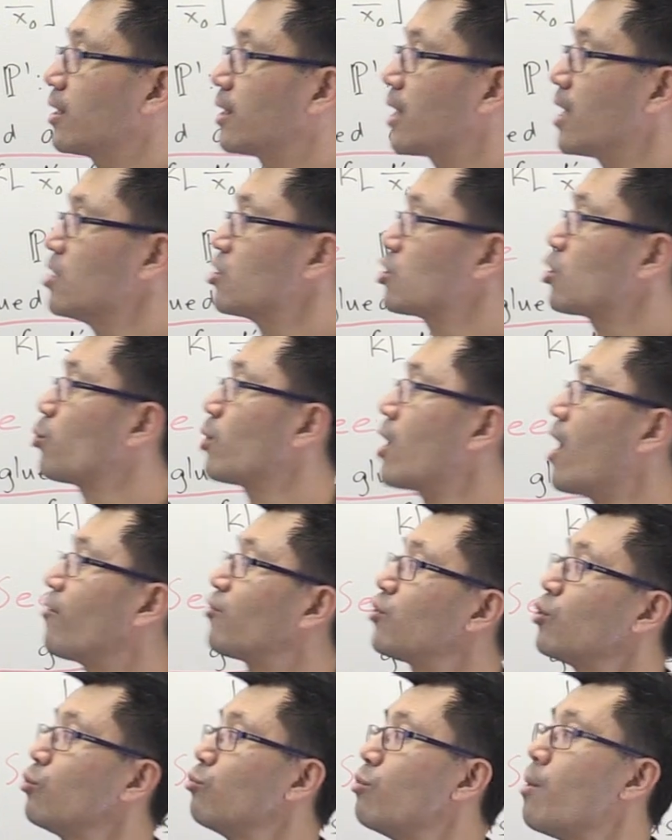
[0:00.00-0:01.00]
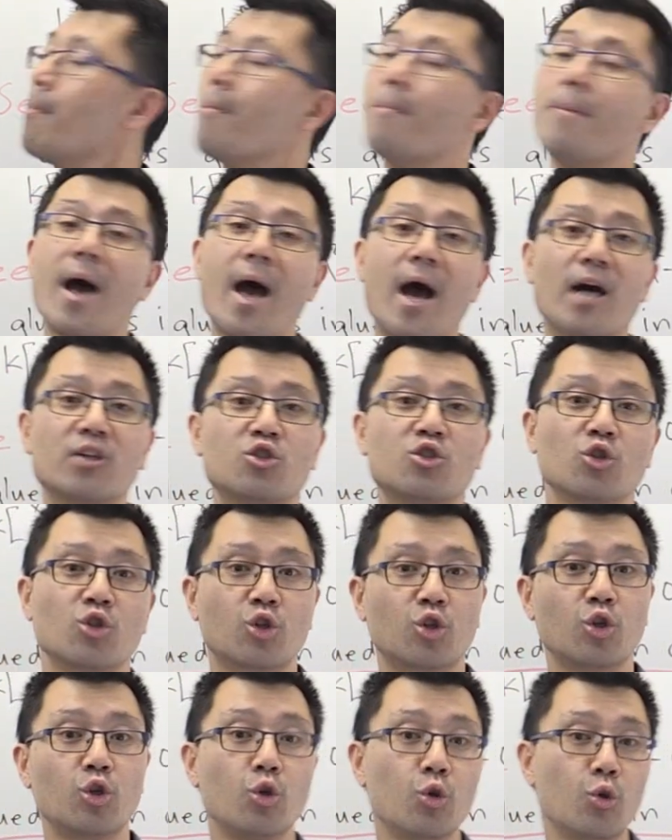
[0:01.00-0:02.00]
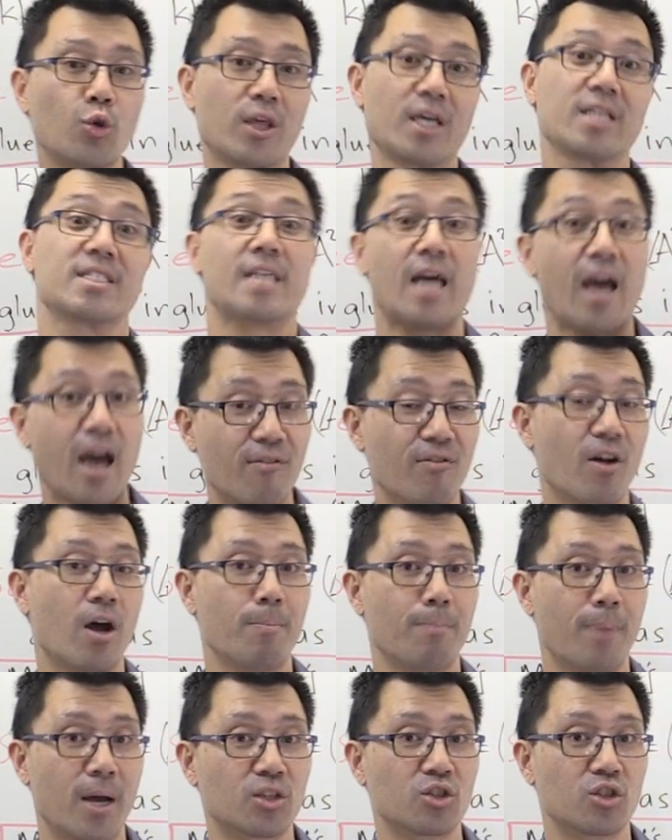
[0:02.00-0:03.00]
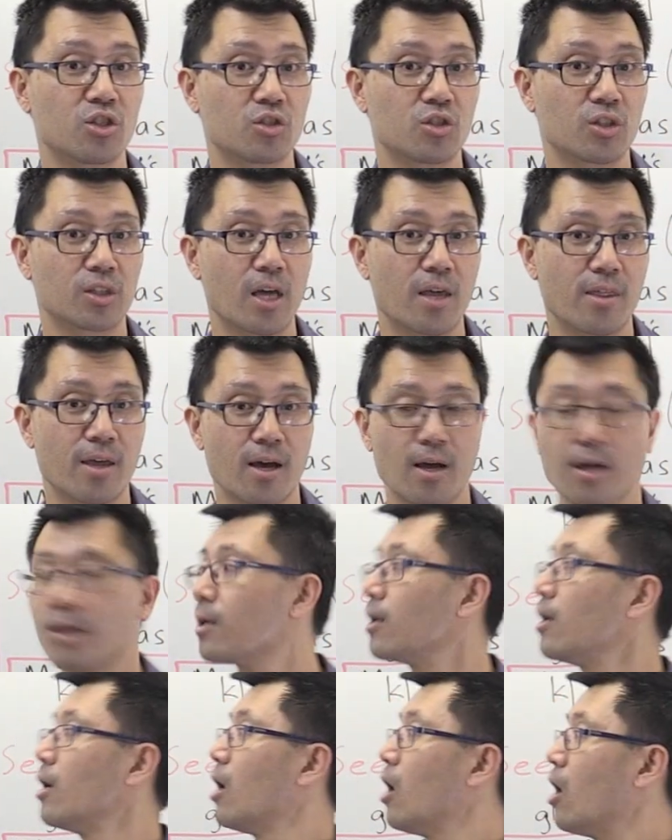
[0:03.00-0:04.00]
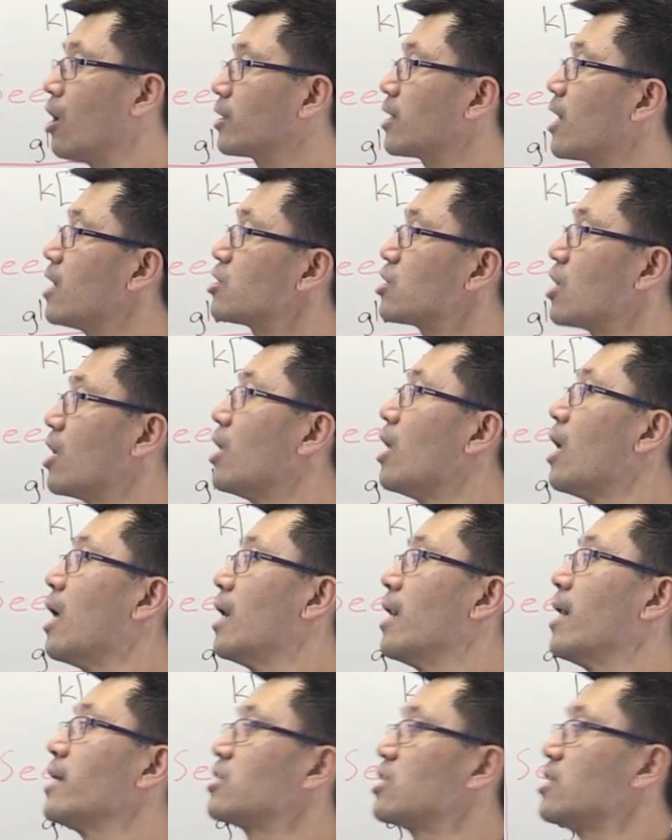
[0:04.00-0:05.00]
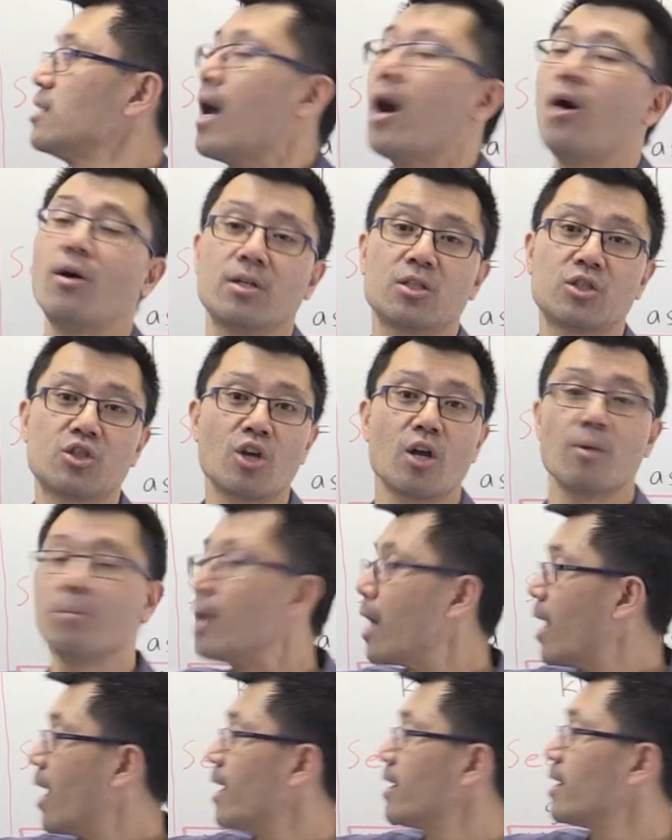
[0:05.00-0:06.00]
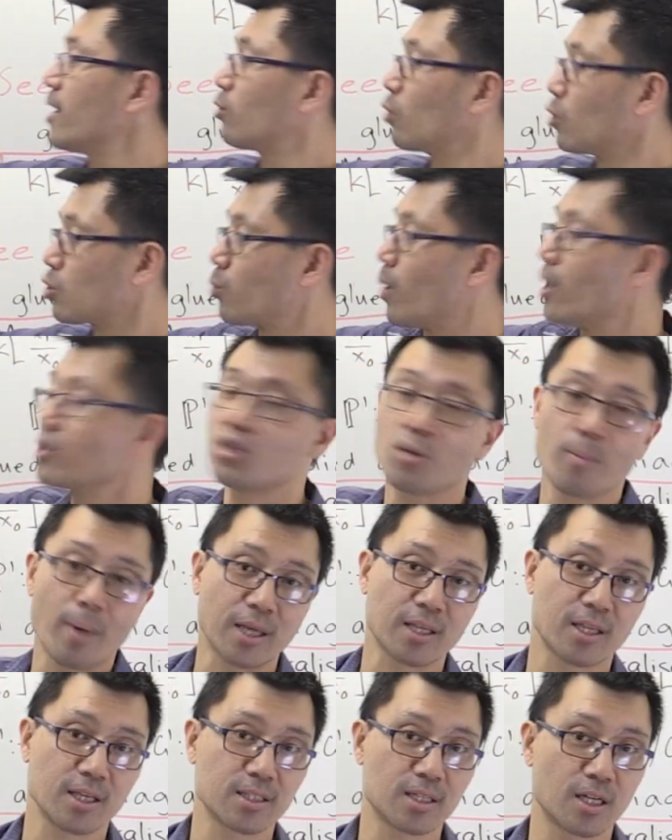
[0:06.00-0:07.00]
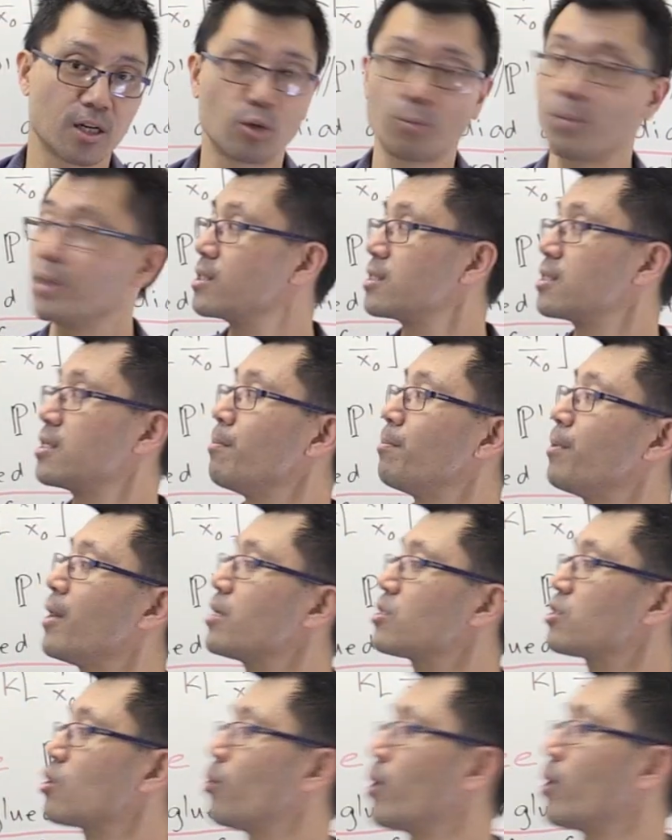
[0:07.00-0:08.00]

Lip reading: again. So we have to remember how to glue these affine patches together. Okay, so let's now assume n equals 1 to make things a little bit simpler. So